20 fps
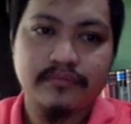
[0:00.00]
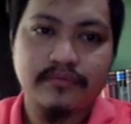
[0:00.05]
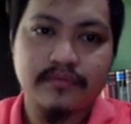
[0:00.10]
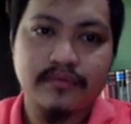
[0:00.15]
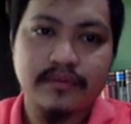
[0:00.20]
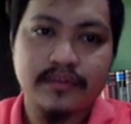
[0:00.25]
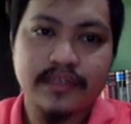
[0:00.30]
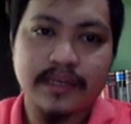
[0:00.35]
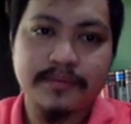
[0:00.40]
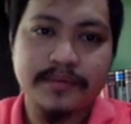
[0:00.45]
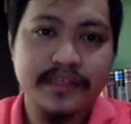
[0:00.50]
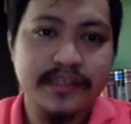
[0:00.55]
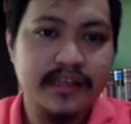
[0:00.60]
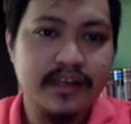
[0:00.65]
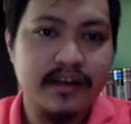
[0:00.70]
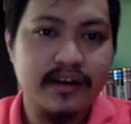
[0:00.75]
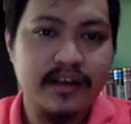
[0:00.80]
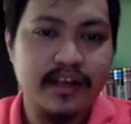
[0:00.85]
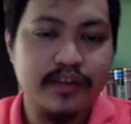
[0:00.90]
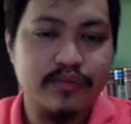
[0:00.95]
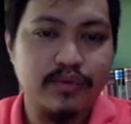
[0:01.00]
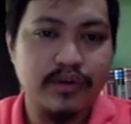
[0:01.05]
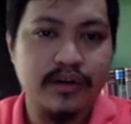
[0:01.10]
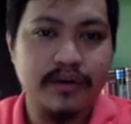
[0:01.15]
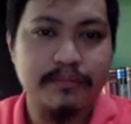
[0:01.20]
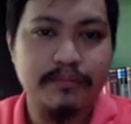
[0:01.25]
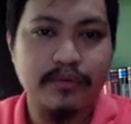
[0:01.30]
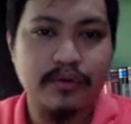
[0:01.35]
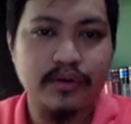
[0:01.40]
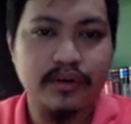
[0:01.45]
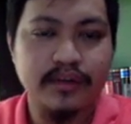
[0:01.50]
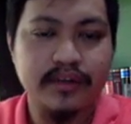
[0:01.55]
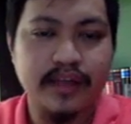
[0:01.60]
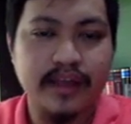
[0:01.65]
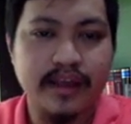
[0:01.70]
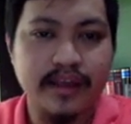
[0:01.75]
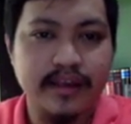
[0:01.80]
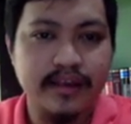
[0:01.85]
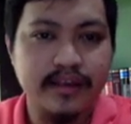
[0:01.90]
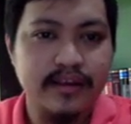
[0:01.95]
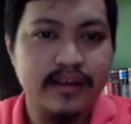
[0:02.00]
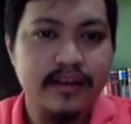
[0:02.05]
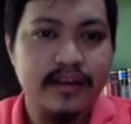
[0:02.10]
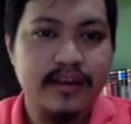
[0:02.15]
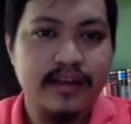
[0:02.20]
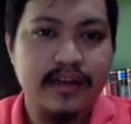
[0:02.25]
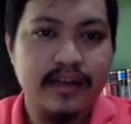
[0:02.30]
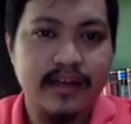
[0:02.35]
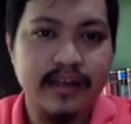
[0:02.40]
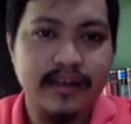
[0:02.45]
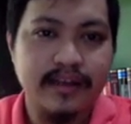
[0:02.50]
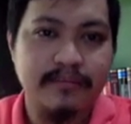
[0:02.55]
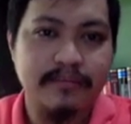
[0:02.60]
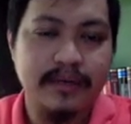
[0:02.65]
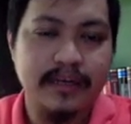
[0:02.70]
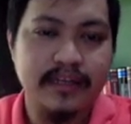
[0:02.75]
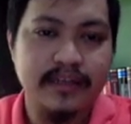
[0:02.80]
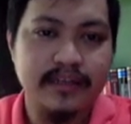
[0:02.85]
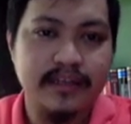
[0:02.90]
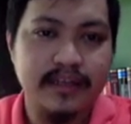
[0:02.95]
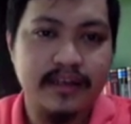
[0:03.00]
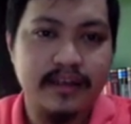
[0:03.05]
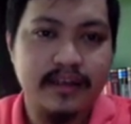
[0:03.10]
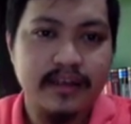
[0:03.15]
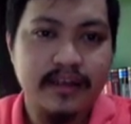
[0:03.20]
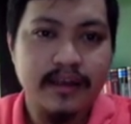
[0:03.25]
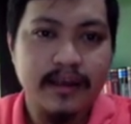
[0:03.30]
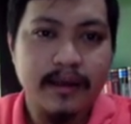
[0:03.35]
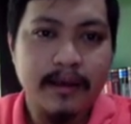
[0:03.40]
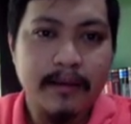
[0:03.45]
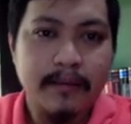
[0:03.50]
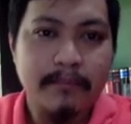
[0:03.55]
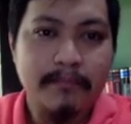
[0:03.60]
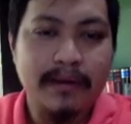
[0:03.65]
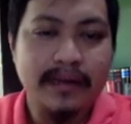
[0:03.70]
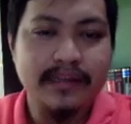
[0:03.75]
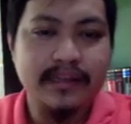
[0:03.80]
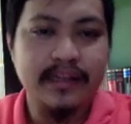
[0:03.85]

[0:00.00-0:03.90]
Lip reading: subsidiary, it will report a liability. But